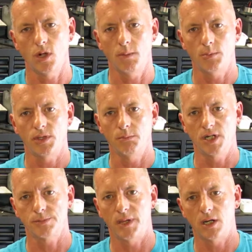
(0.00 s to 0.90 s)
come up with a
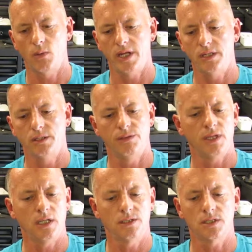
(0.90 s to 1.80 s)
much better way to do
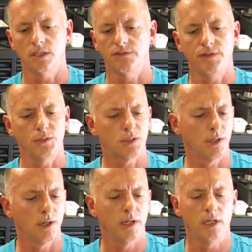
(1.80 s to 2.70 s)
things in the
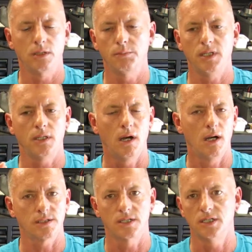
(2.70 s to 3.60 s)
future, and it'll be
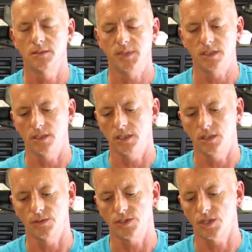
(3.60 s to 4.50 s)
awesome,
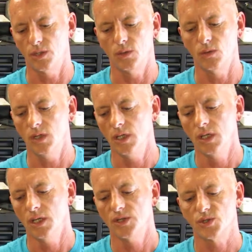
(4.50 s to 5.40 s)
and so
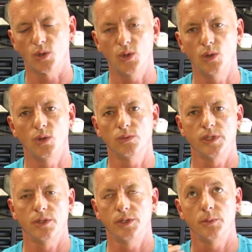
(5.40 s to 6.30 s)
cool.
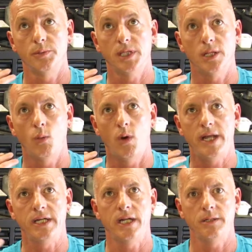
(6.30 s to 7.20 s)
You could be like, why
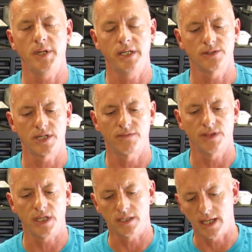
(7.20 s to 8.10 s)
didn't anybody else ever
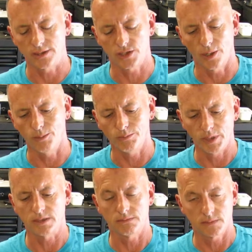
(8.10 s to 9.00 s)
think of that? So,
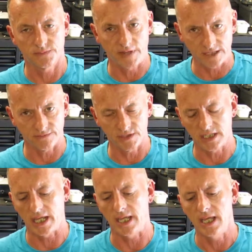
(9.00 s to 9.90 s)
but as of
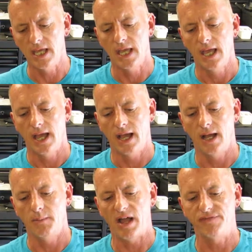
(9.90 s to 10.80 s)
today,
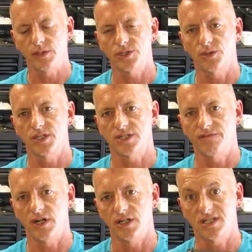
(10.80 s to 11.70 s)
I feel as though this is a
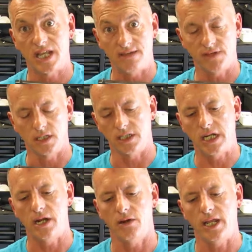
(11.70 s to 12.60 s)
very safe gun to
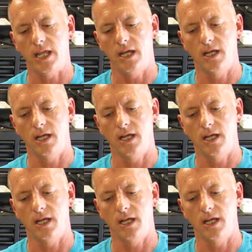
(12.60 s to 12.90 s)
carry,